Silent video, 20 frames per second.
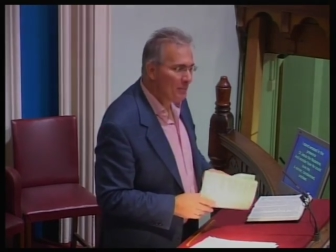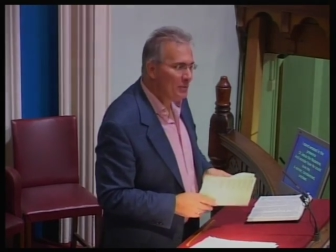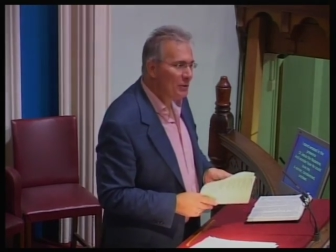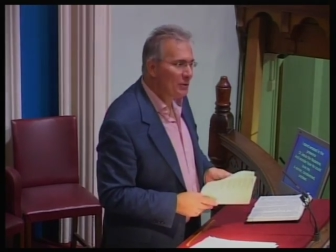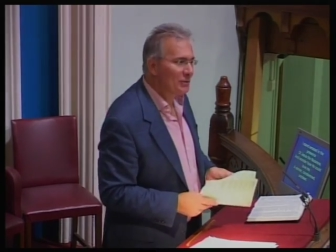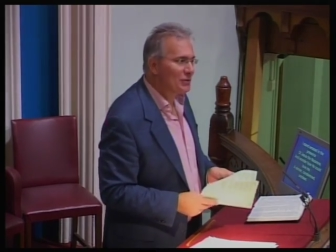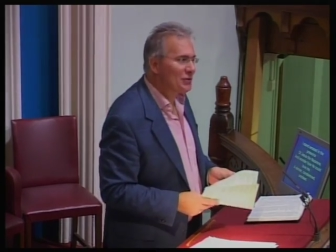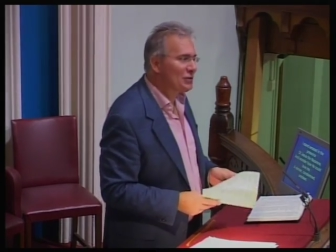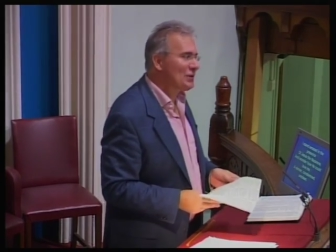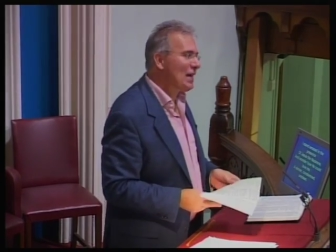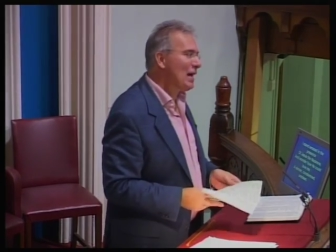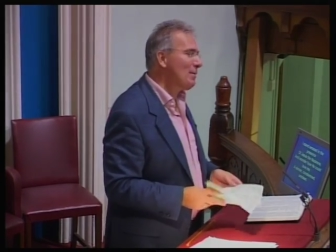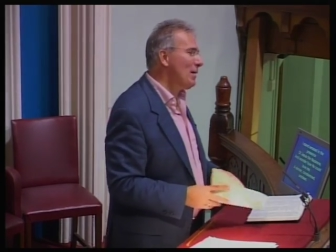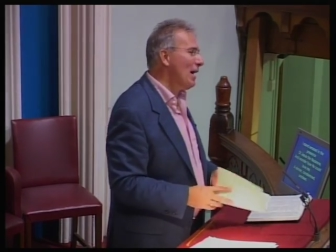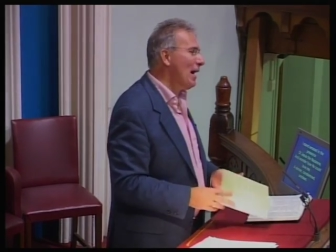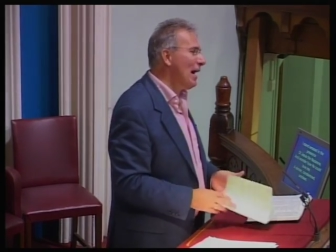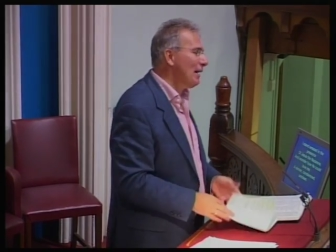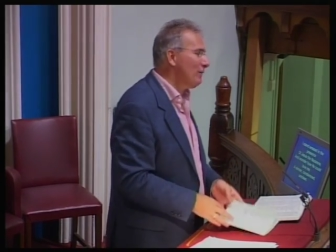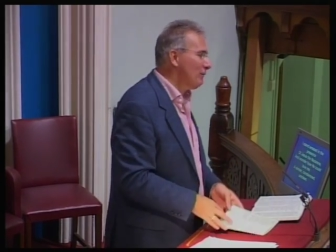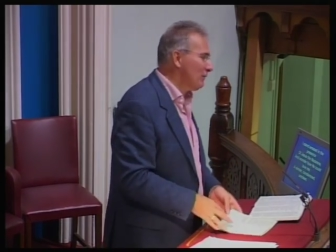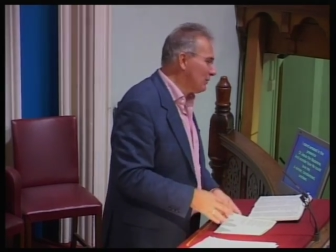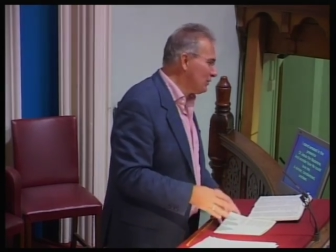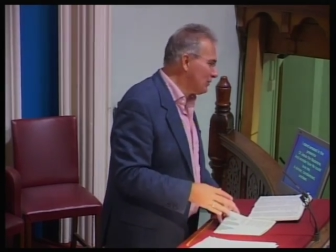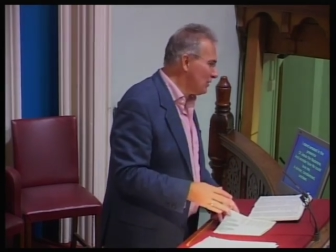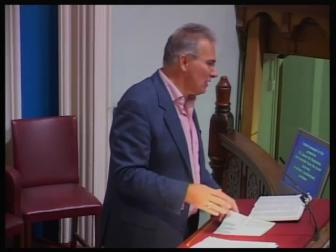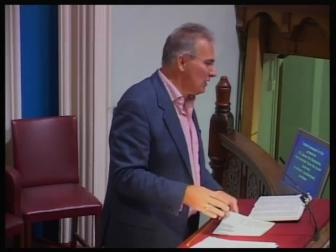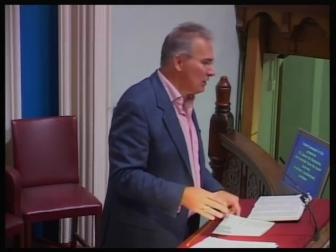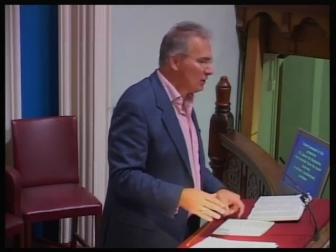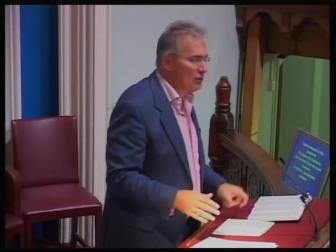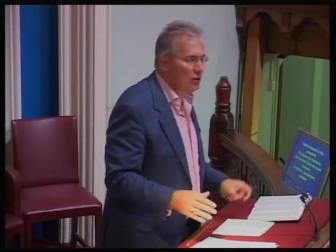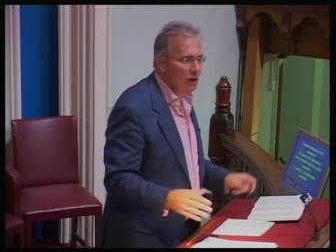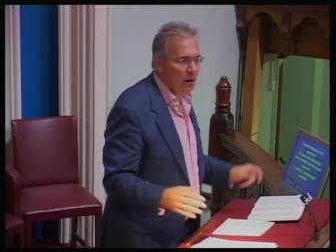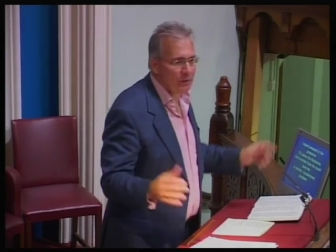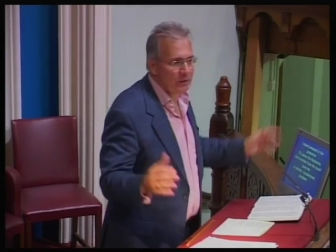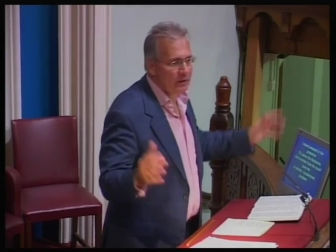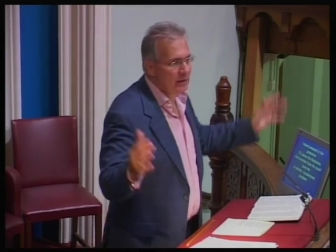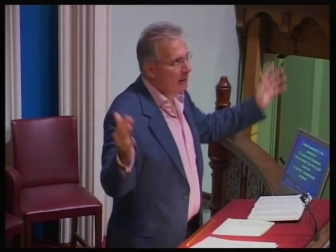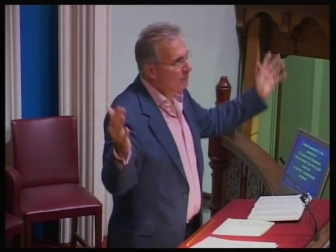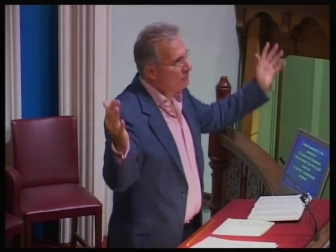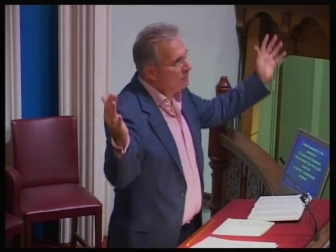you can stay behind for tea and coffee.
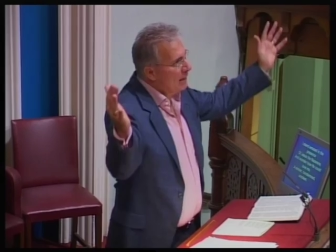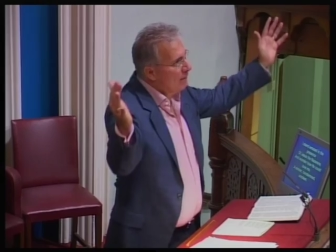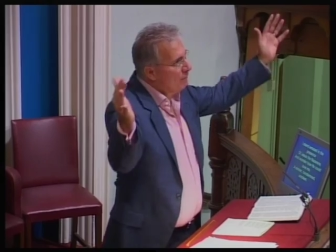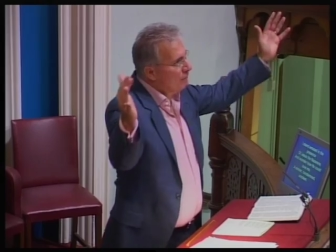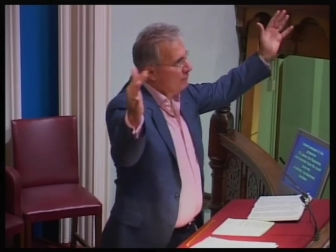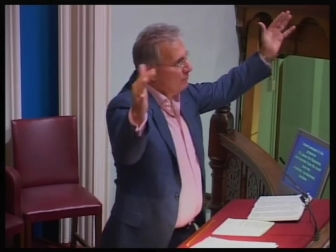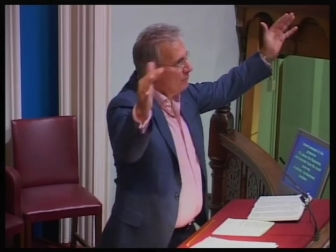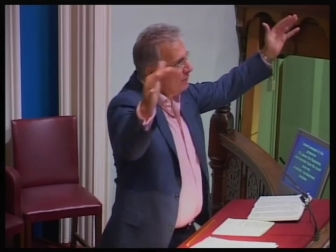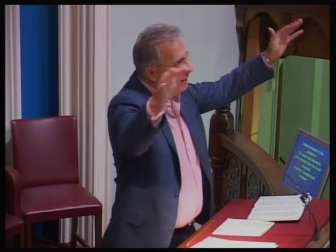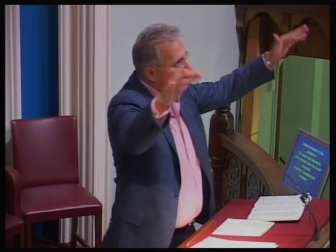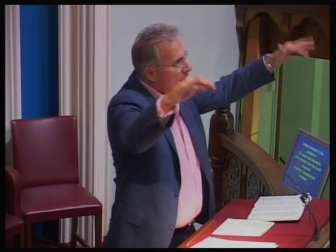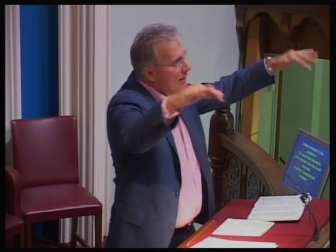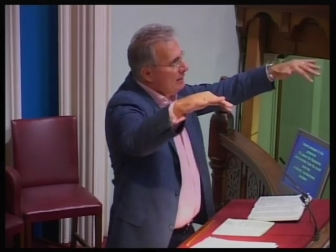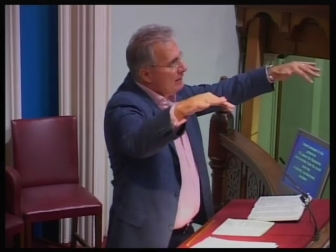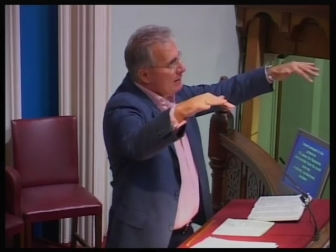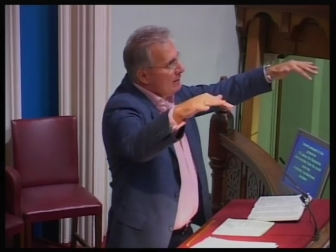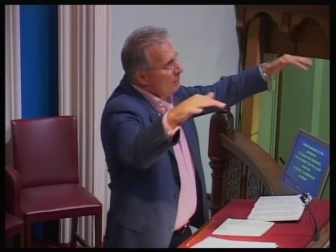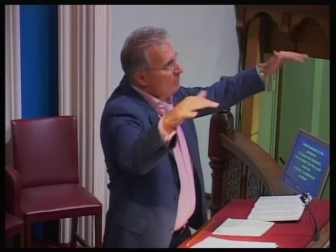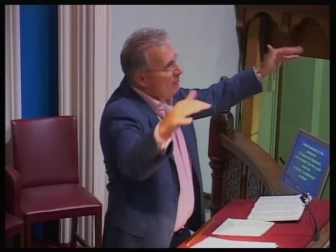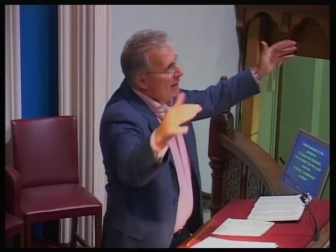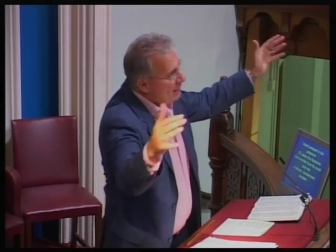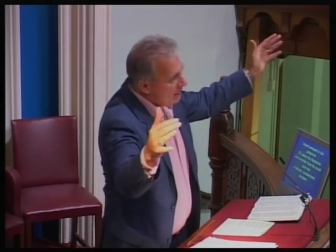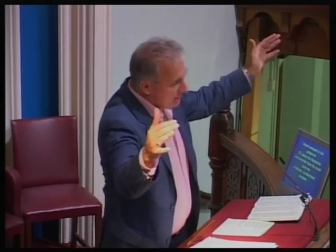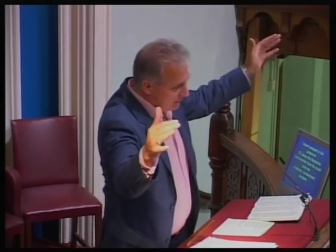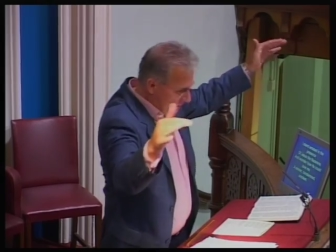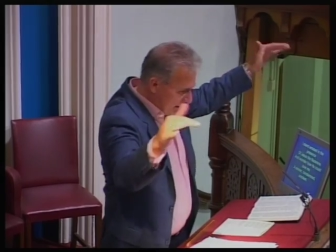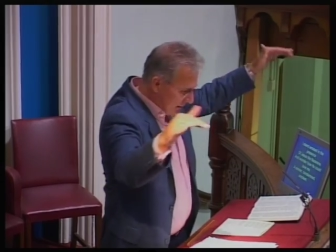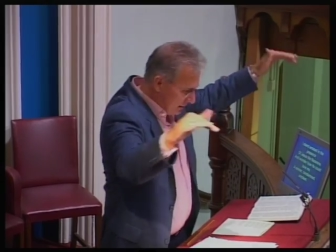Come down from the balcony